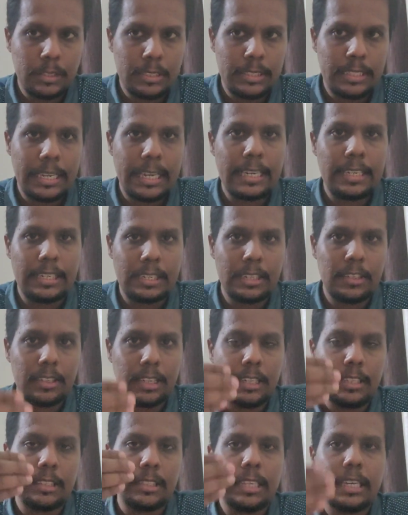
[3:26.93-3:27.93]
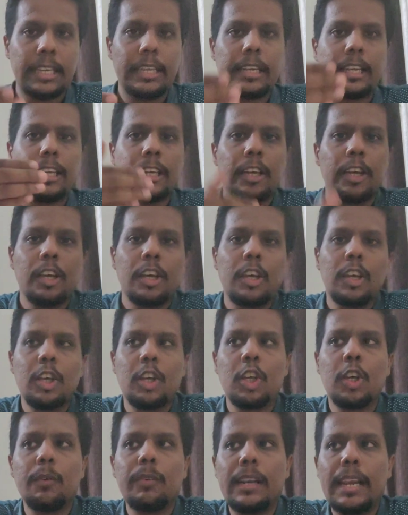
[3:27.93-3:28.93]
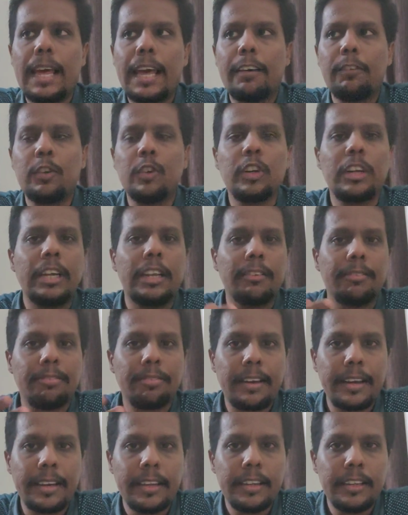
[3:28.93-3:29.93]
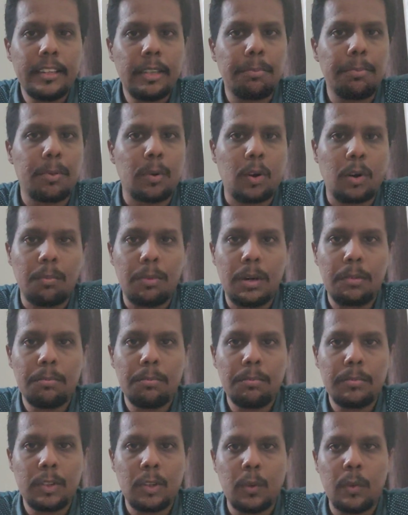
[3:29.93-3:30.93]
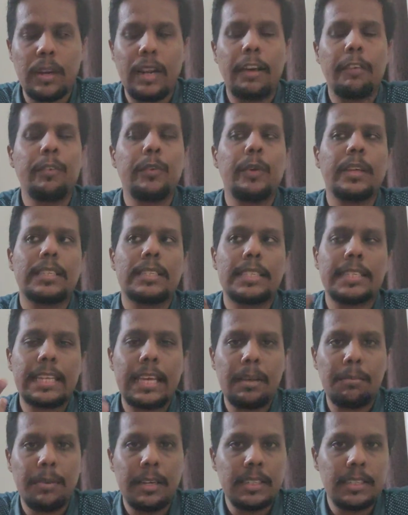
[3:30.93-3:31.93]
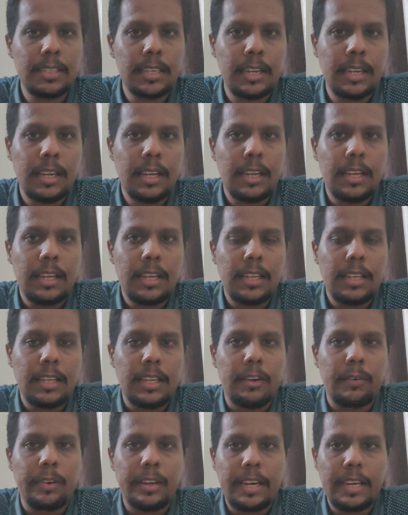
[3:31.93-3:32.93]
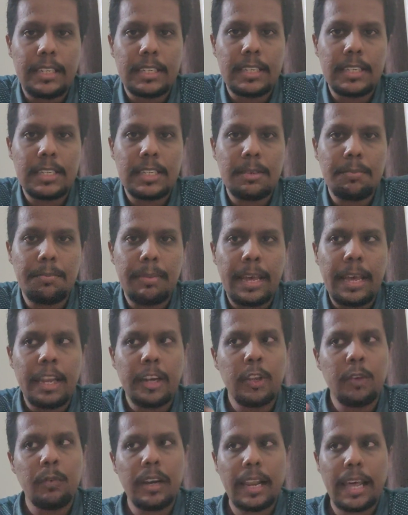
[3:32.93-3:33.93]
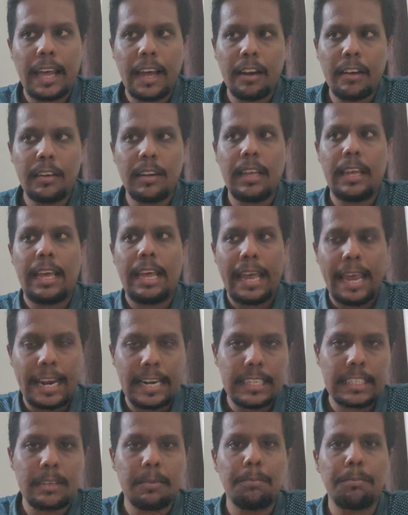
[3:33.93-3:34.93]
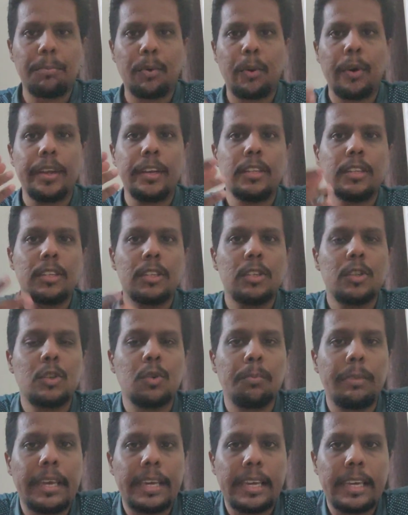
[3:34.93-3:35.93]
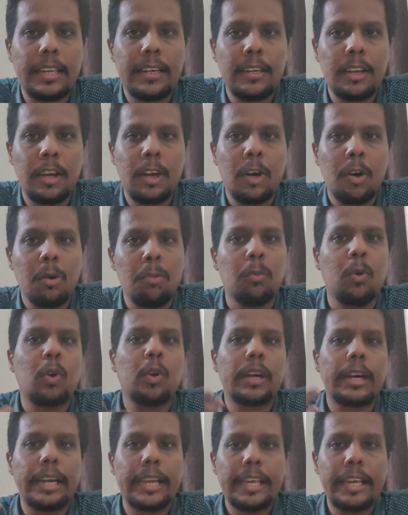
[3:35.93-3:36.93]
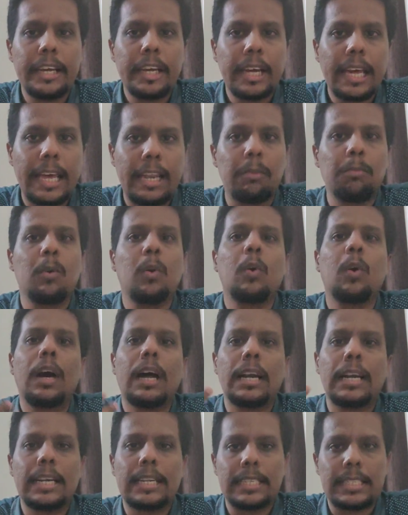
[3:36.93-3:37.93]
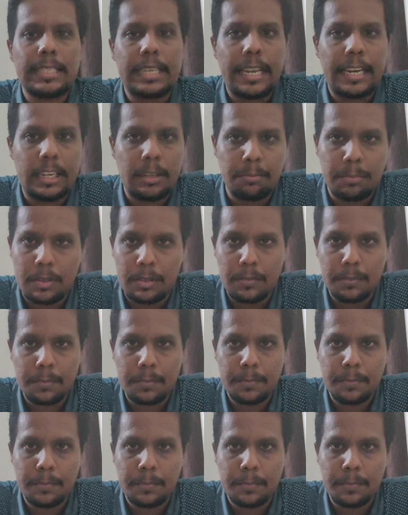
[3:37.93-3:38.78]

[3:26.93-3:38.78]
state a theory, you will have to define the problem, you will have to establish a relationship, and you will have add some points to make it more clear and more understandable.